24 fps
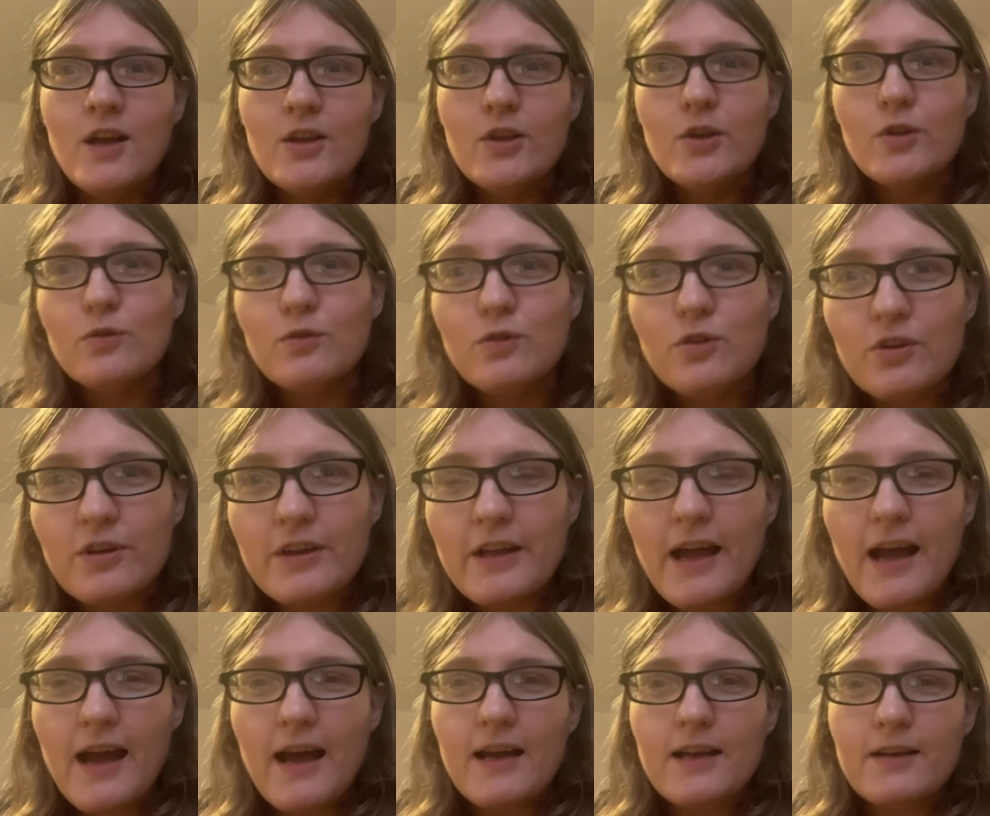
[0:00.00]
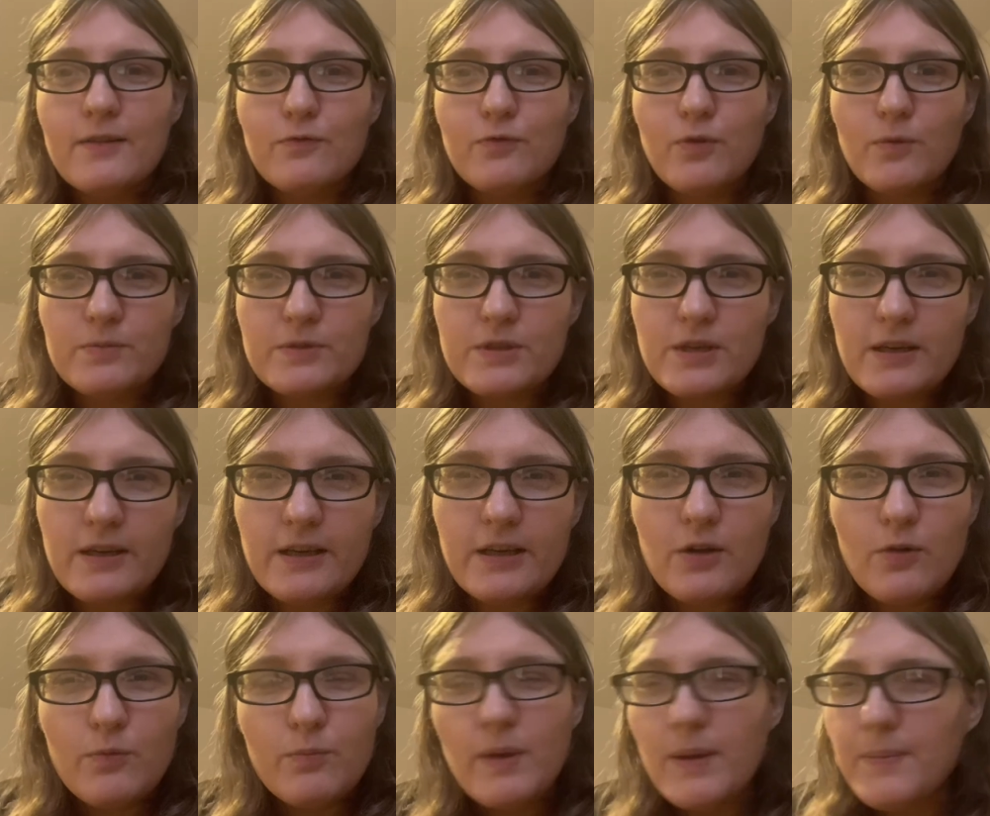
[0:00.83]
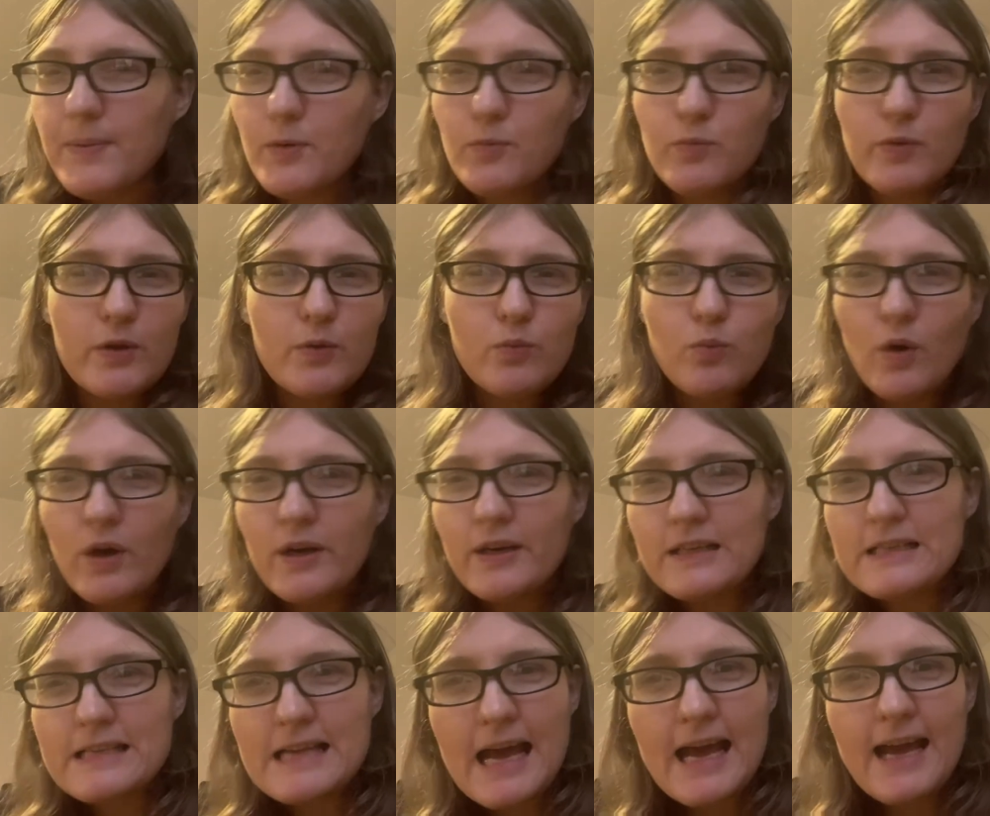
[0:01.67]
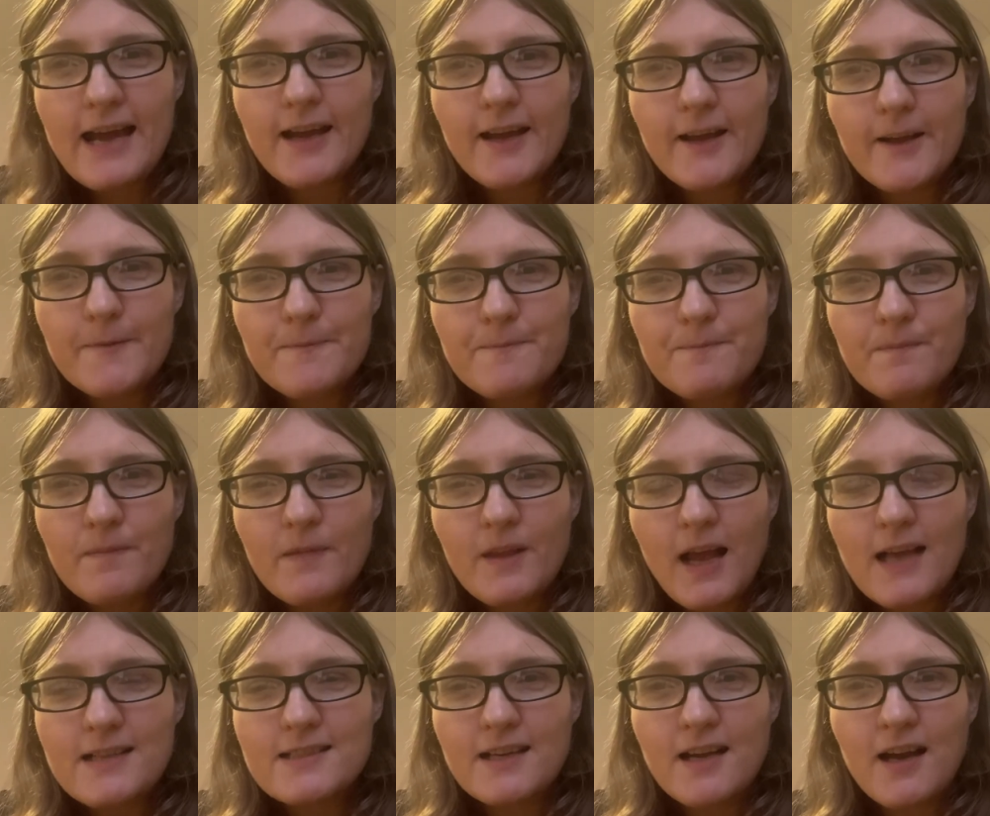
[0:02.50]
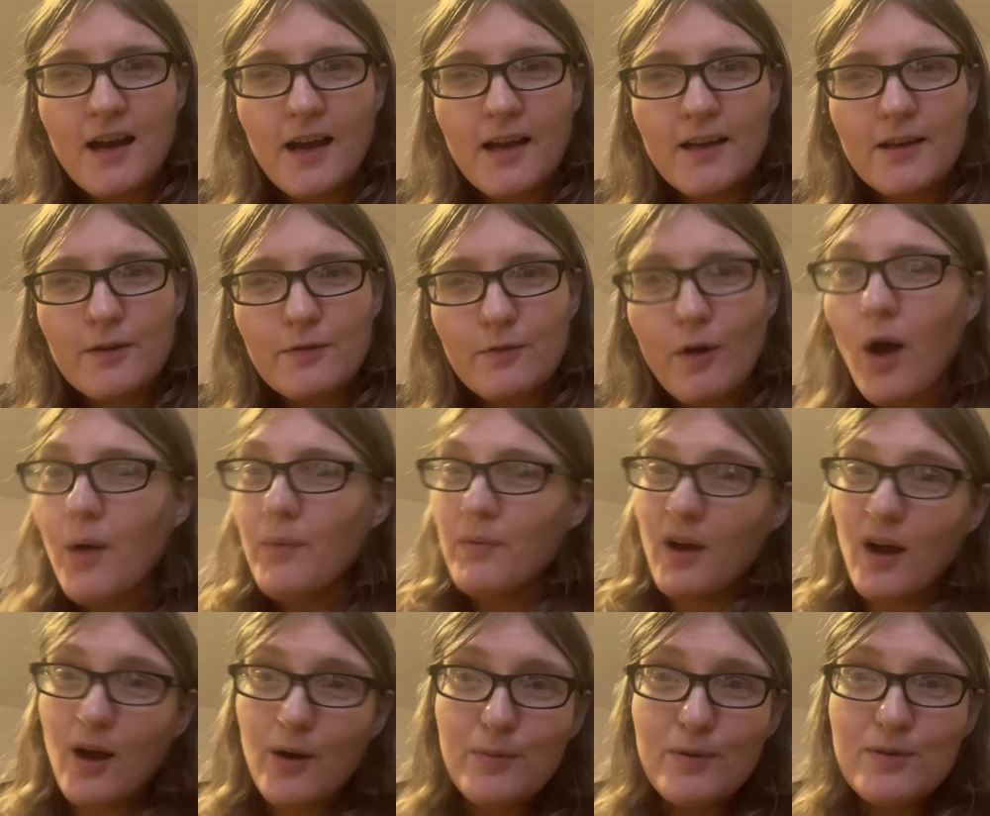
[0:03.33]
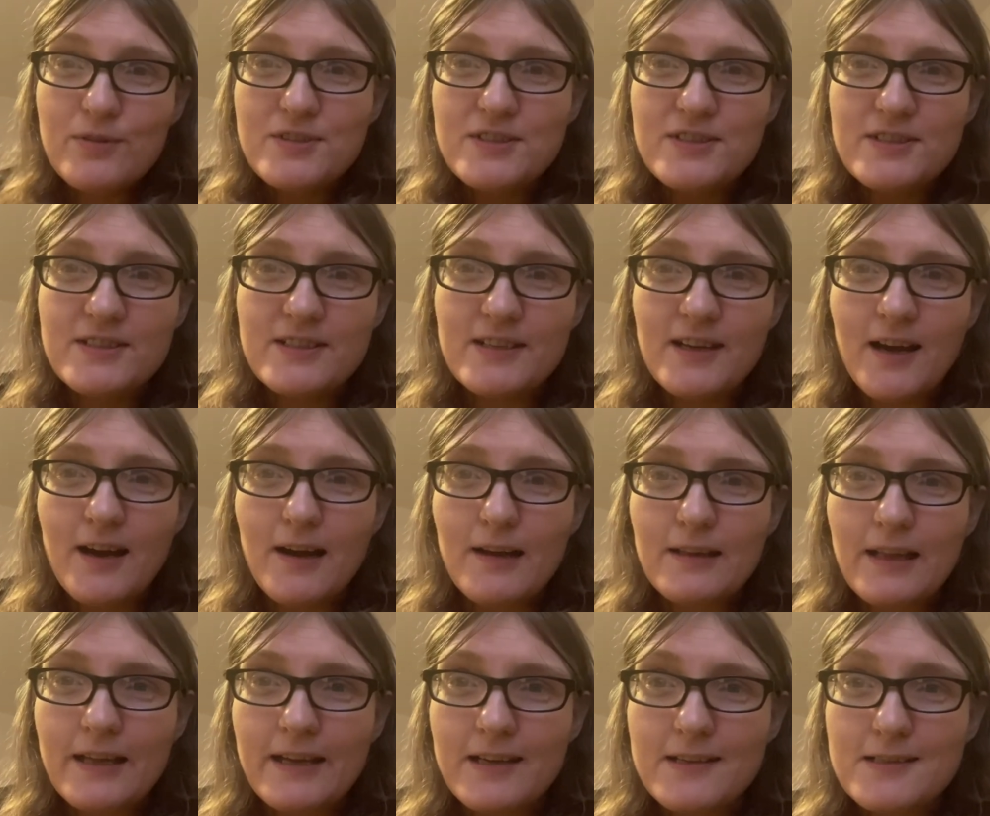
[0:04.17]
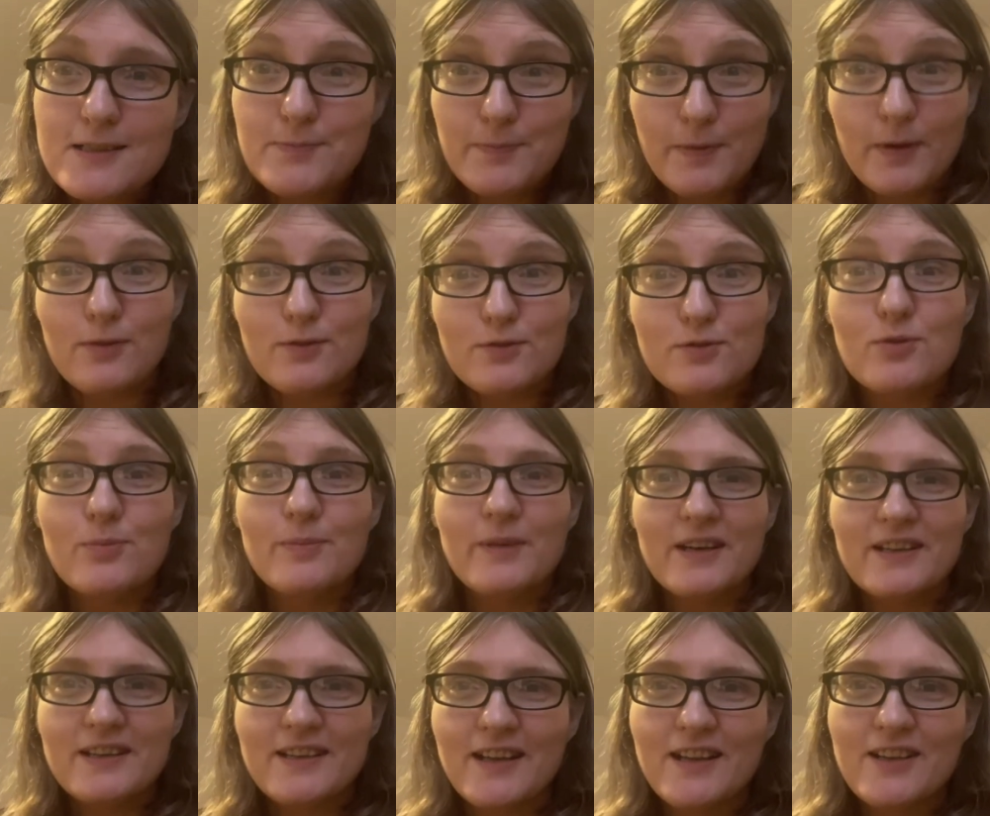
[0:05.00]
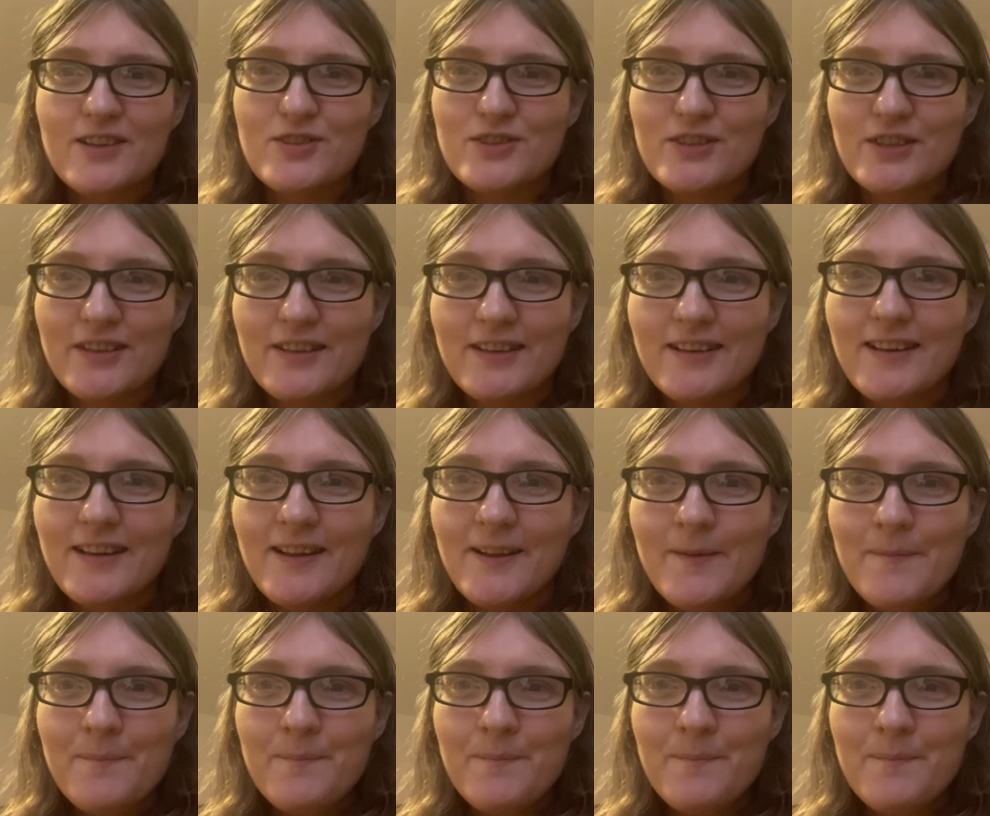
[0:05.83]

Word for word: you look at from, you know, maybe read one a day as a kind of almost uh, like a spiritual meditation.